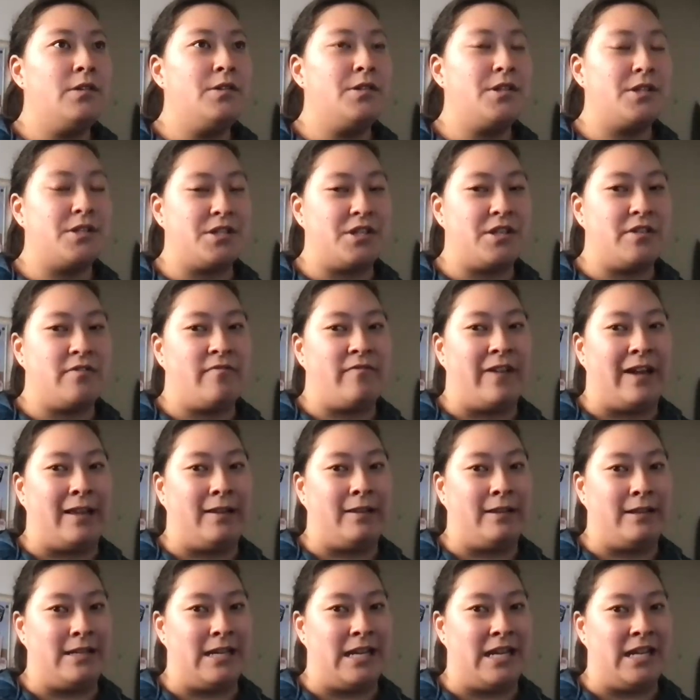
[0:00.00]
doesn't
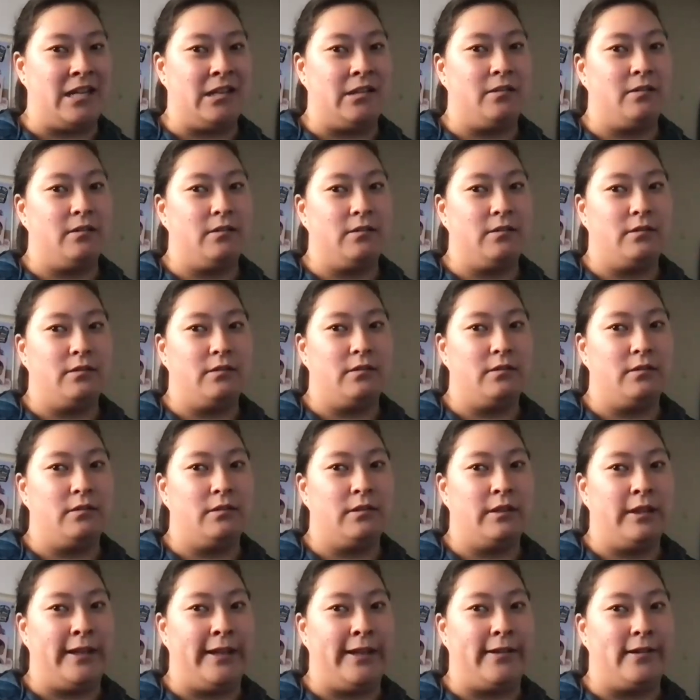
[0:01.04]
validate
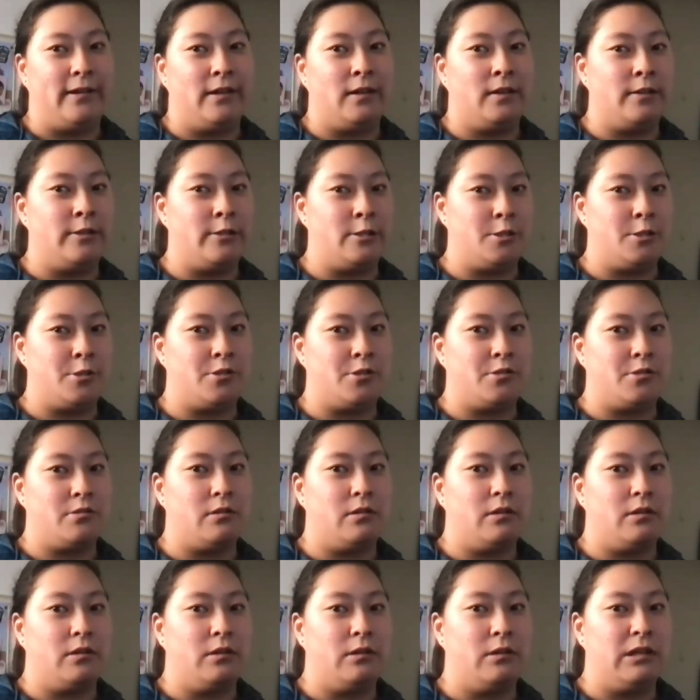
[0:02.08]
like others'
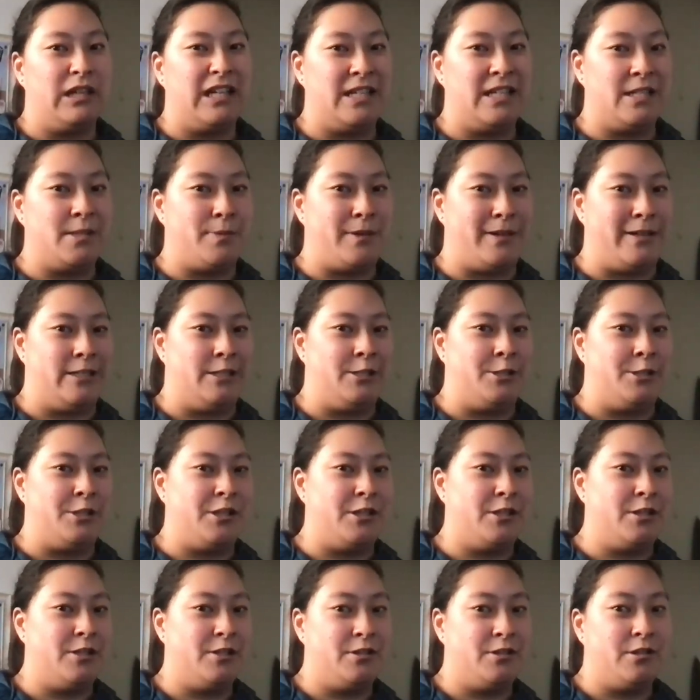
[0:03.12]

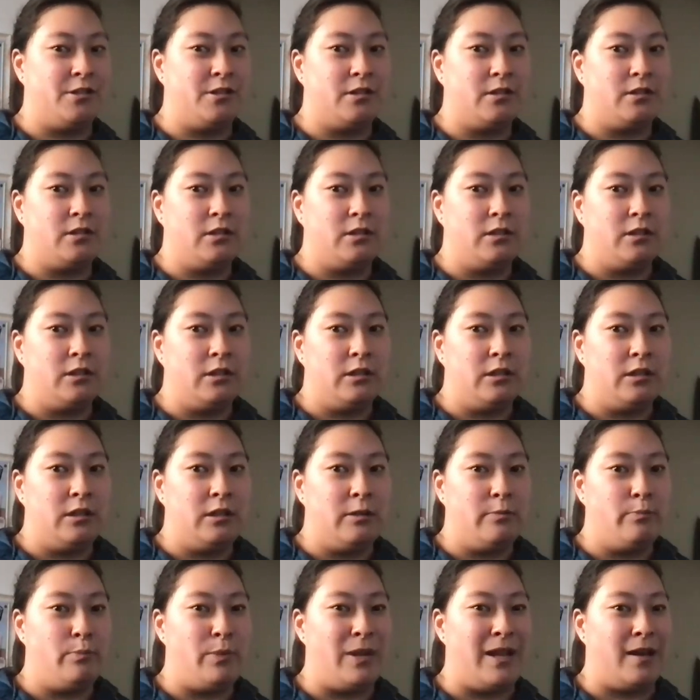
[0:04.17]
experiences
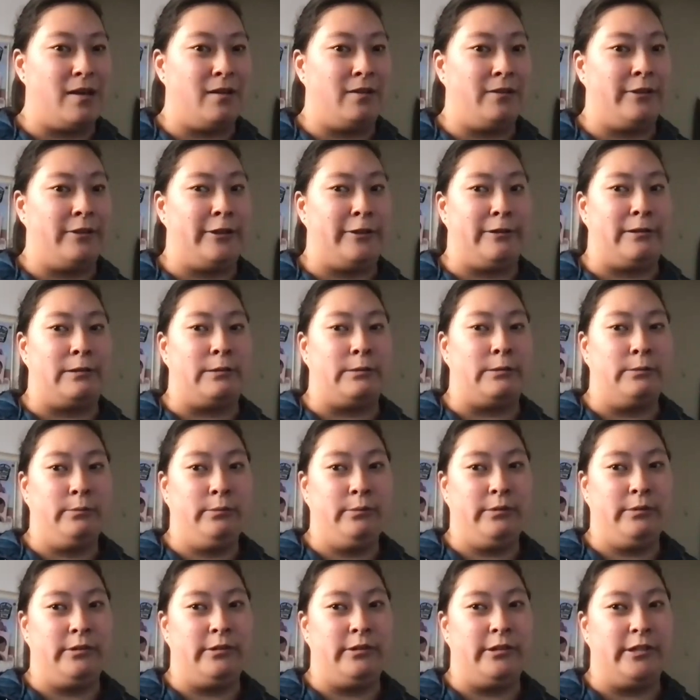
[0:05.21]
beyond their
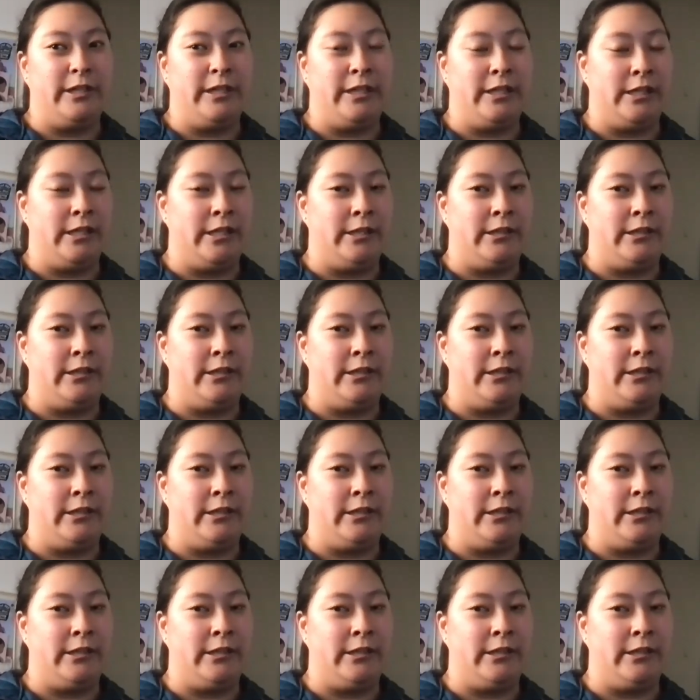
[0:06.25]
own. And I